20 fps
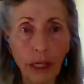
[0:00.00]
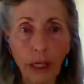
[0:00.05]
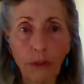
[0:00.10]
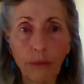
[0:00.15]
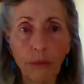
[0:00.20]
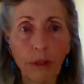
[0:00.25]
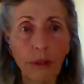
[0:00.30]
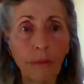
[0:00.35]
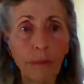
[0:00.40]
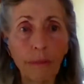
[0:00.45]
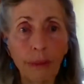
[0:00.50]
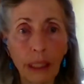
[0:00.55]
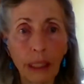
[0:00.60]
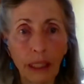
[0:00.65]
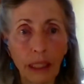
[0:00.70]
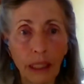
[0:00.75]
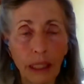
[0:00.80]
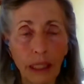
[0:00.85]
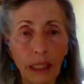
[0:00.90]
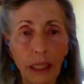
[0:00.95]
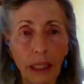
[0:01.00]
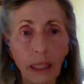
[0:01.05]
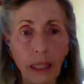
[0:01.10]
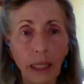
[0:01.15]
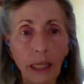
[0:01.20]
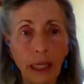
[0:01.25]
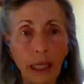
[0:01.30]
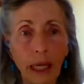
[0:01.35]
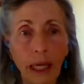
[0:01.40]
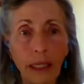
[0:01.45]
down with meat
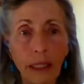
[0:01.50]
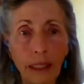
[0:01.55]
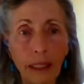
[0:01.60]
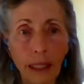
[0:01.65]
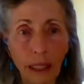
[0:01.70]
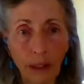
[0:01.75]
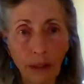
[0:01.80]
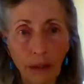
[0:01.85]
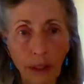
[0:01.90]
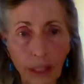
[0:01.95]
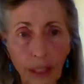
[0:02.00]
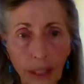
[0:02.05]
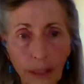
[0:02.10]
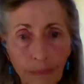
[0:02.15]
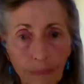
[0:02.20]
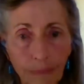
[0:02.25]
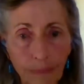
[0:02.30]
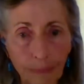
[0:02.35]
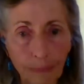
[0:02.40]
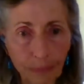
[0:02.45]
and dairy,